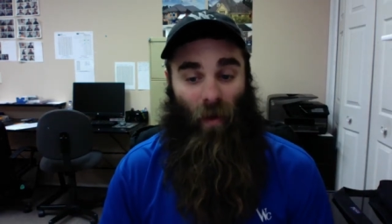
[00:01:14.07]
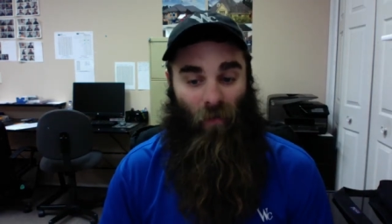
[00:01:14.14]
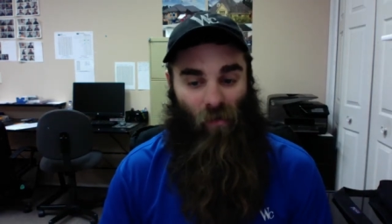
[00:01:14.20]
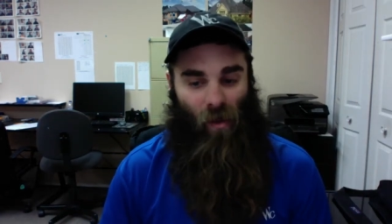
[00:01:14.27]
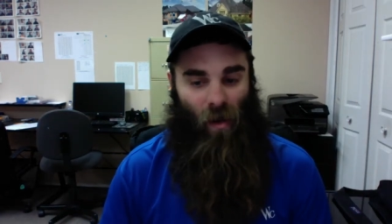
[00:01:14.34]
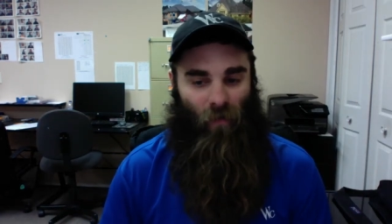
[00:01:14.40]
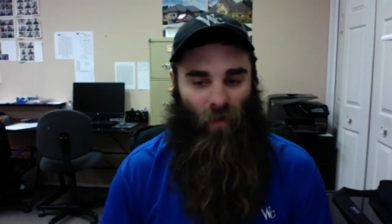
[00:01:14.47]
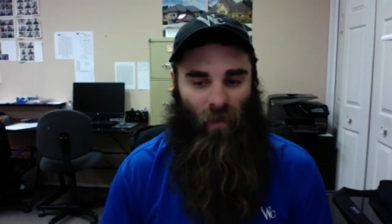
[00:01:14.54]
I have a
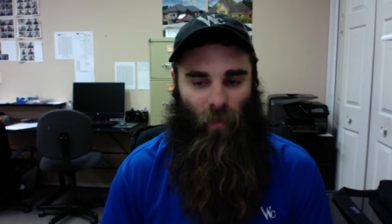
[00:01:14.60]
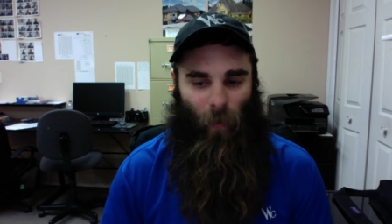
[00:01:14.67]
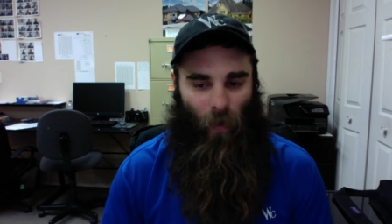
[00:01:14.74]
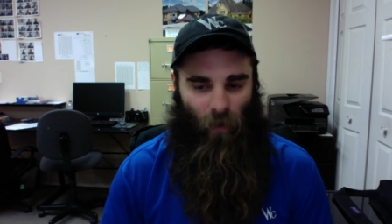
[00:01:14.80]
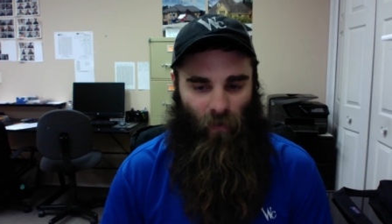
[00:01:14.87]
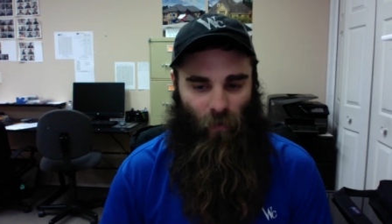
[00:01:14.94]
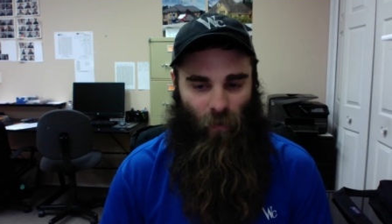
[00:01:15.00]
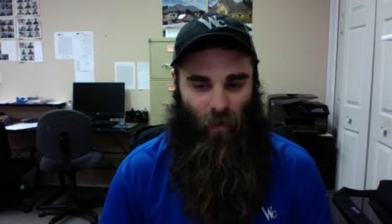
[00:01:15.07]
lot of
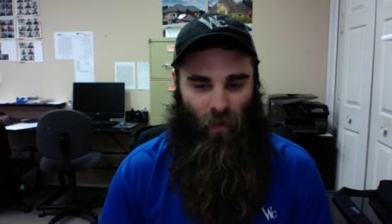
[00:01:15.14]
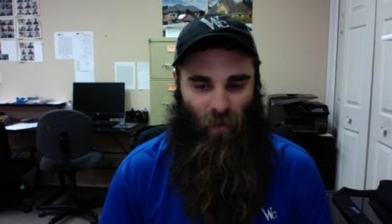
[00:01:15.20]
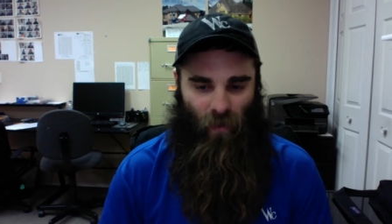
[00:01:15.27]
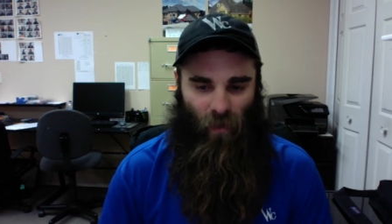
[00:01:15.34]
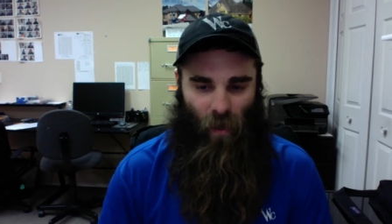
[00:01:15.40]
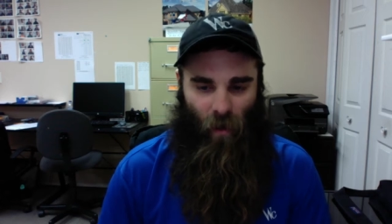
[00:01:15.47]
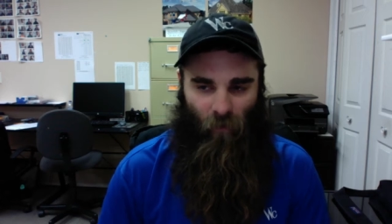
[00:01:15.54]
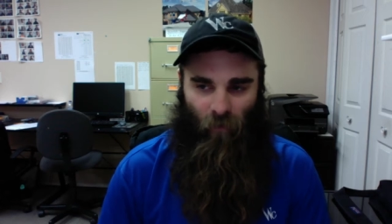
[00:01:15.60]
experience with this
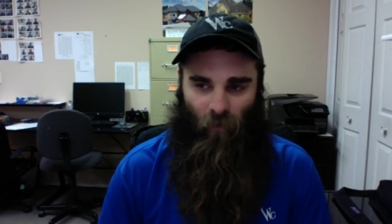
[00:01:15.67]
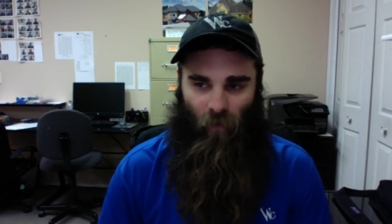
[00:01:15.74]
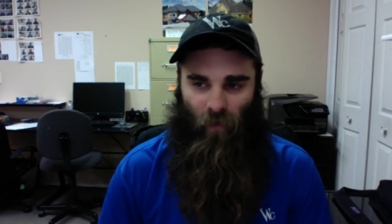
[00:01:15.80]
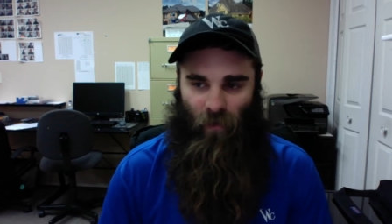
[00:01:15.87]
stuff.